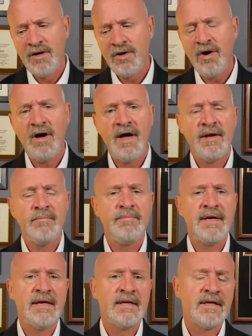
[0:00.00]
Go ahead and
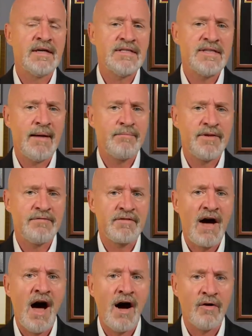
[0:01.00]
be in contempt of
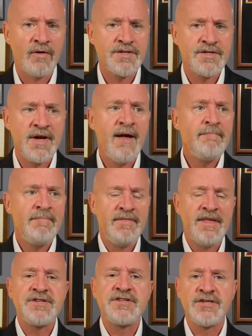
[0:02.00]
Congress.
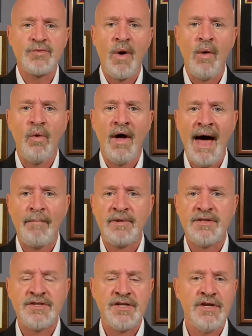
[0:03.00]
This is what will
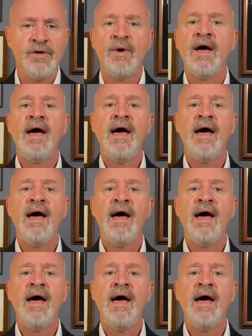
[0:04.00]
happen to you.